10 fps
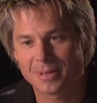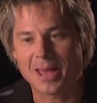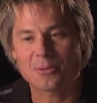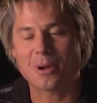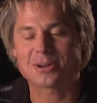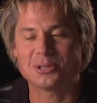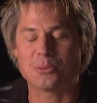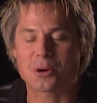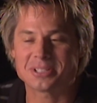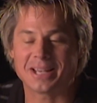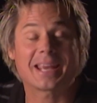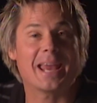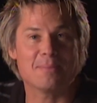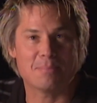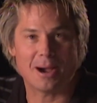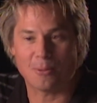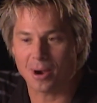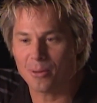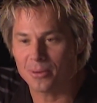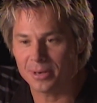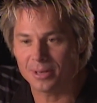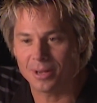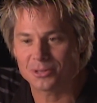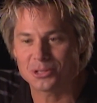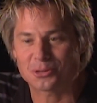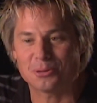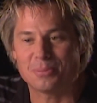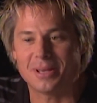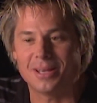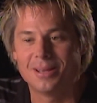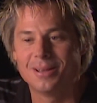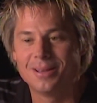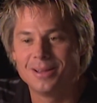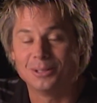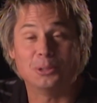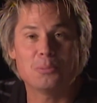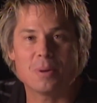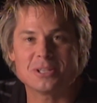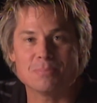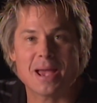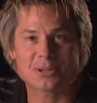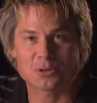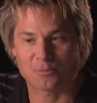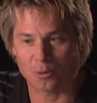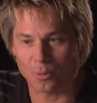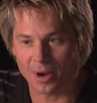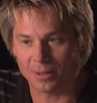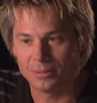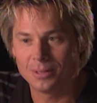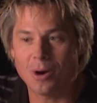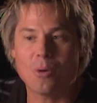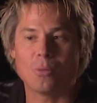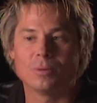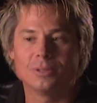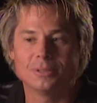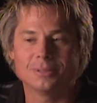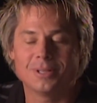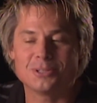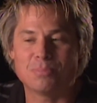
Heather actually works at Camp Bow Wow, and she's gonna be Lupe's master for a while. Oh, his